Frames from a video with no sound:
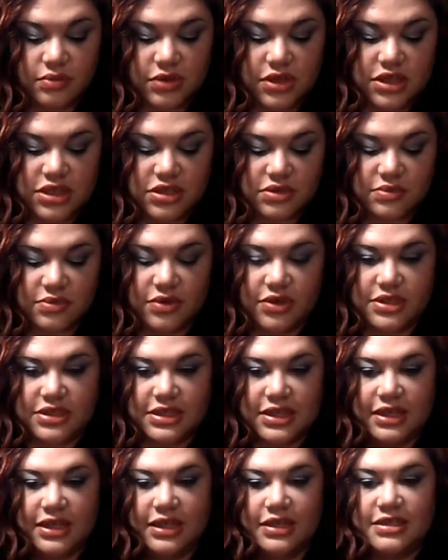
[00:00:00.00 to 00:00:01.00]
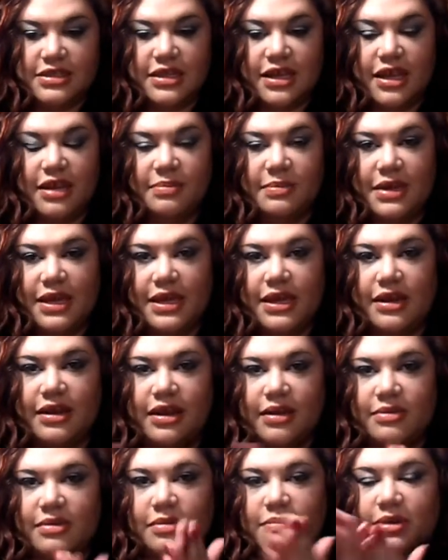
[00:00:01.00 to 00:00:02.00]
3 squirts on each side of my
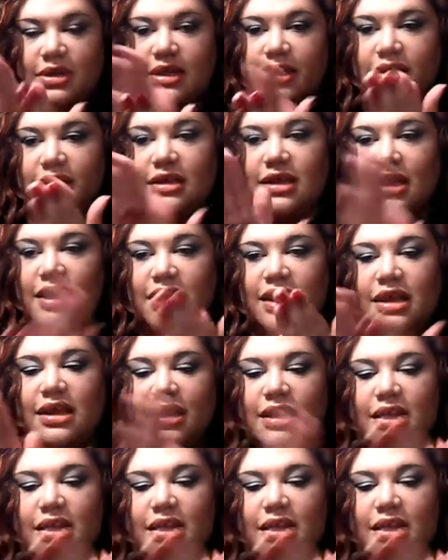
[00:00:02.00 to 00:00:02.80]
hair. I rub it in